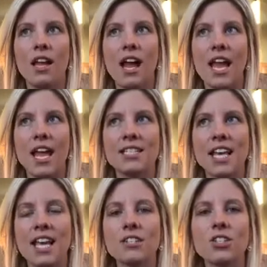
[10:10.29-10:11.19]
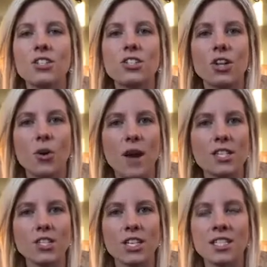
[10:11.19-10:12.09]
I guess, answers to
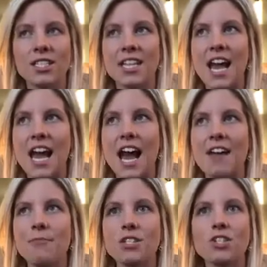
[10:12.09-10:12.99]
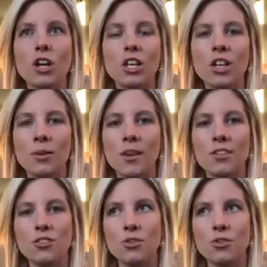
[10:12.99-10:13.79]
questions that I've been struggling with.